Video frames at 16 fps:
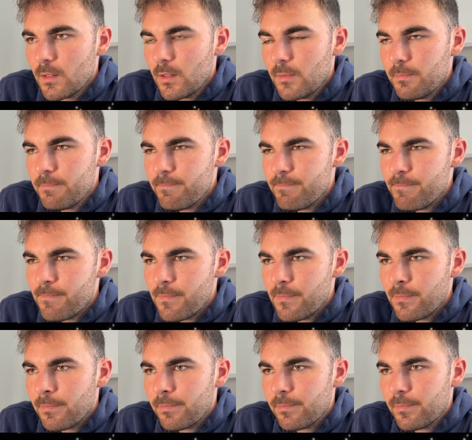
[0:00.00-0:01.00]

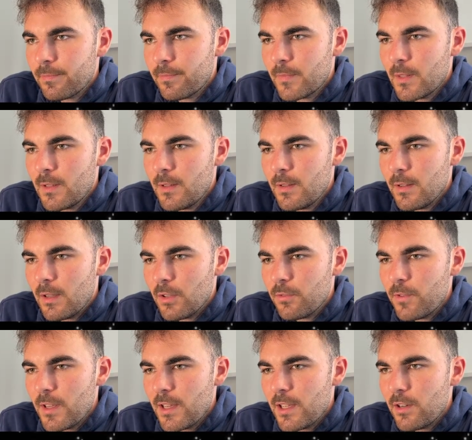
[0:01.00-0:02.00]
I was
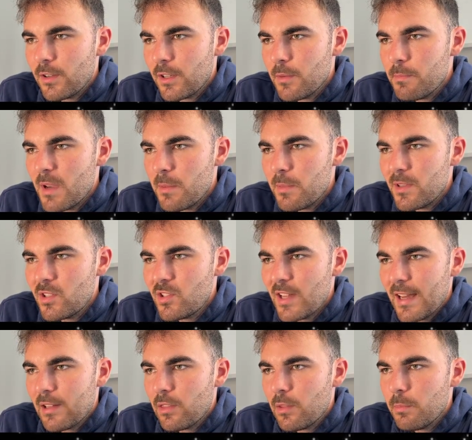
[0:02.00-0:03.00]
thinking I could maybe
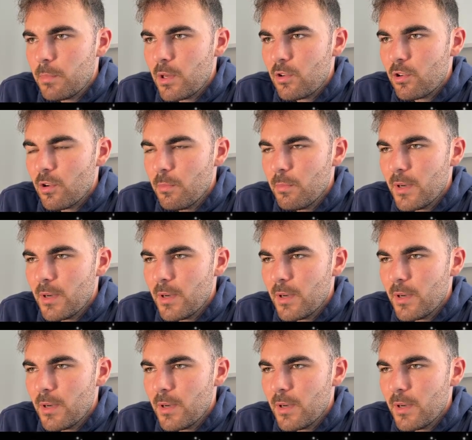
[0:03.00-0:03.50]
sack the bishop, but I